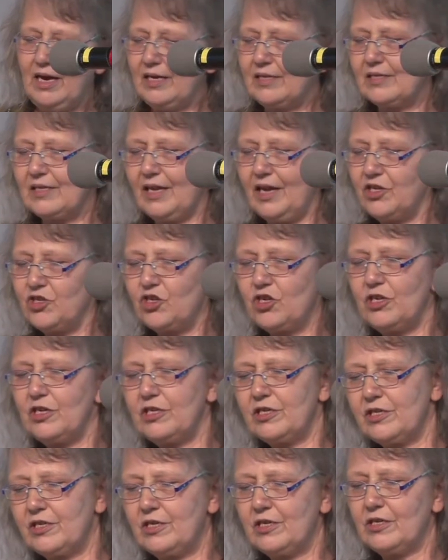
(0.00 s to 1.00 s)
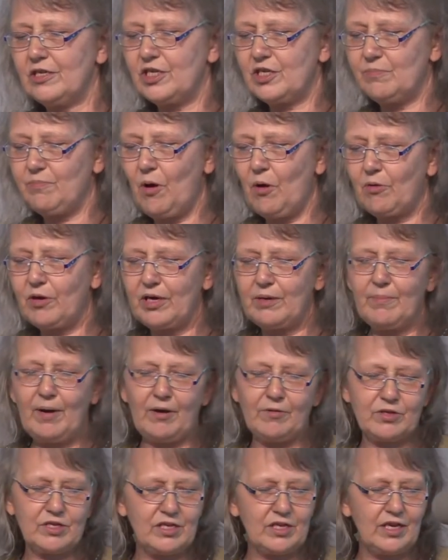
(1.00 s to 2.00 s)
His legend is still spoken
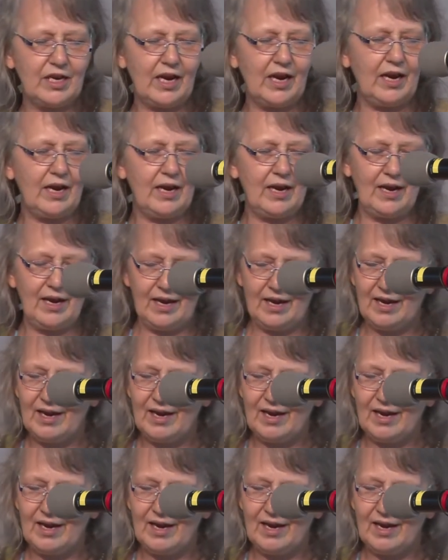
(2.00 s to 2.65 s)
about today.